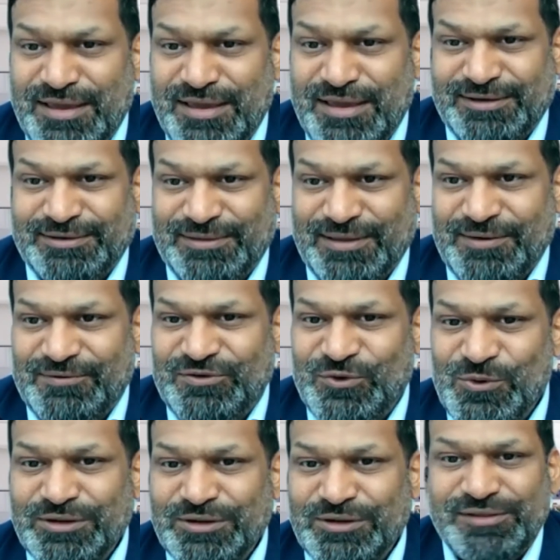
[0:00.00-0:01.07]
Syed,
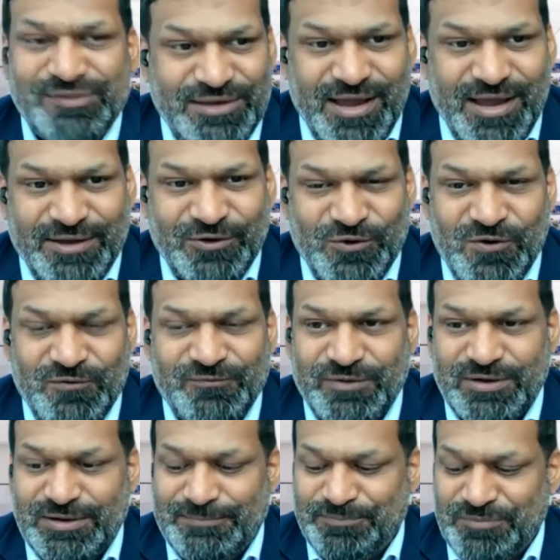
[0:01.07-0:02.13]
you are the CIO of
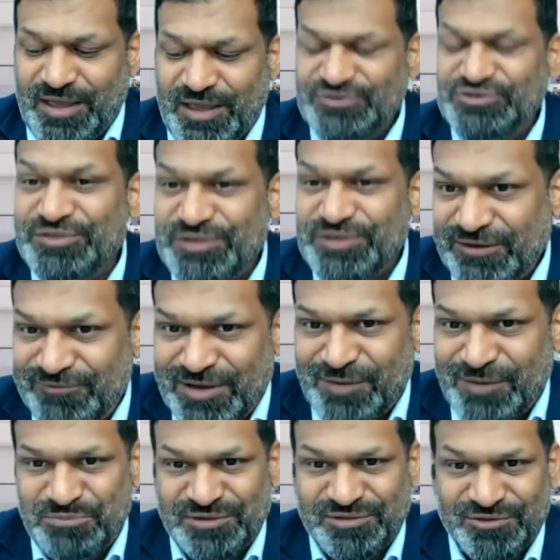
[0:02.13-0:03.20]
Ajizi
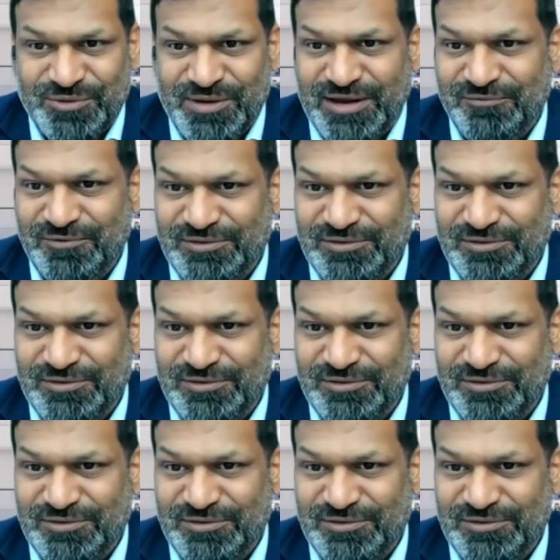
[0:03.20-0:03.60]
Developments, right?